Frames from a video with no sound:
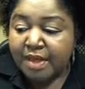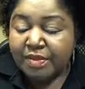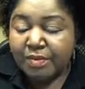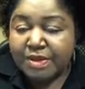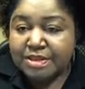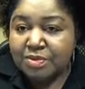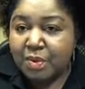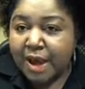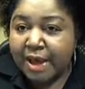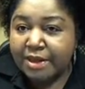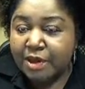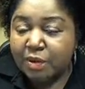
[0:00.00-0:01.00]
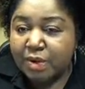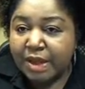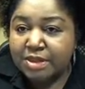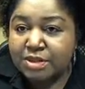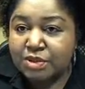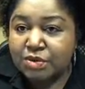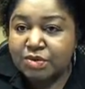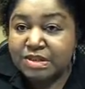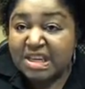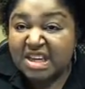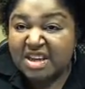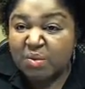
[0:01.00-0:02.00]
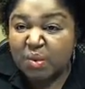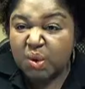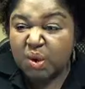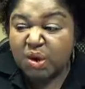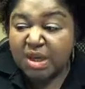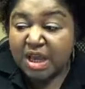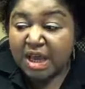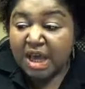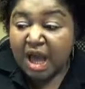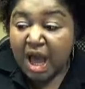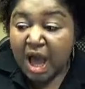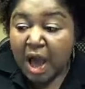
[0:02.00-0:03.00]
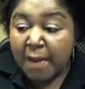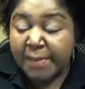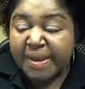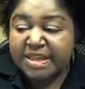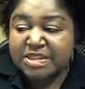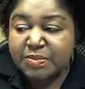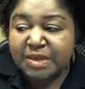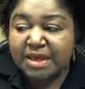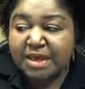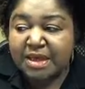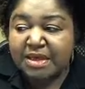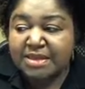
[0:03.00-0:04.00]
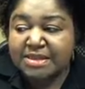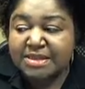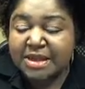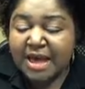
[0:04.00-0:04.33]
The reason why I don't like to use the N word um, is because